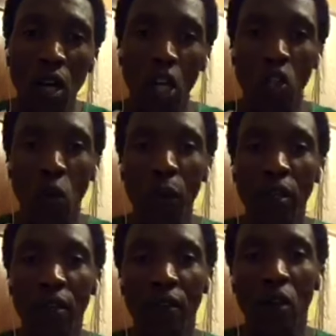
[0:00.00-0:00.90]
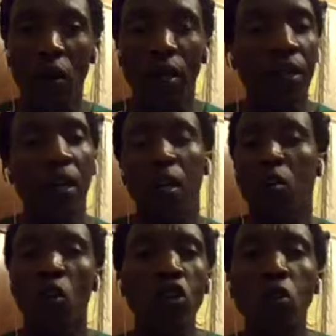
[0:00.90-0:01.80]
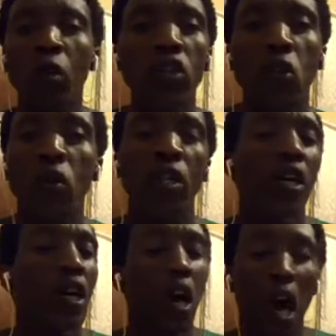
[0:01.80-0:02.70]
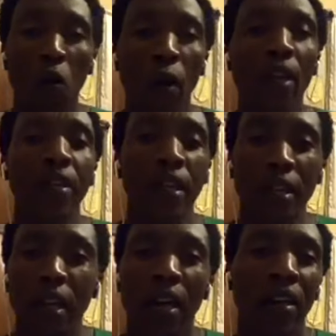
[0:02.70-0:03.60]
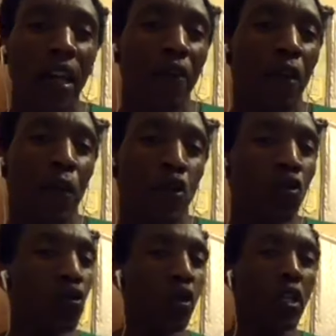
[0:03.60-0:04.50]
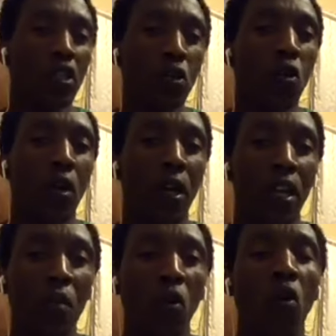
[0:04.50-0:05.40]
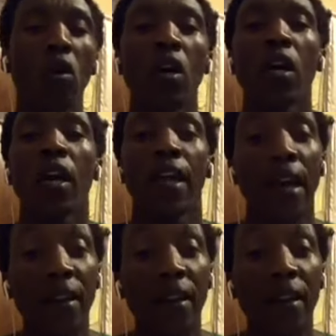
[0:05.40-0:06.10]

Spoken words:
job interview. And long story short, I went and I never pursued soccer anymore. And I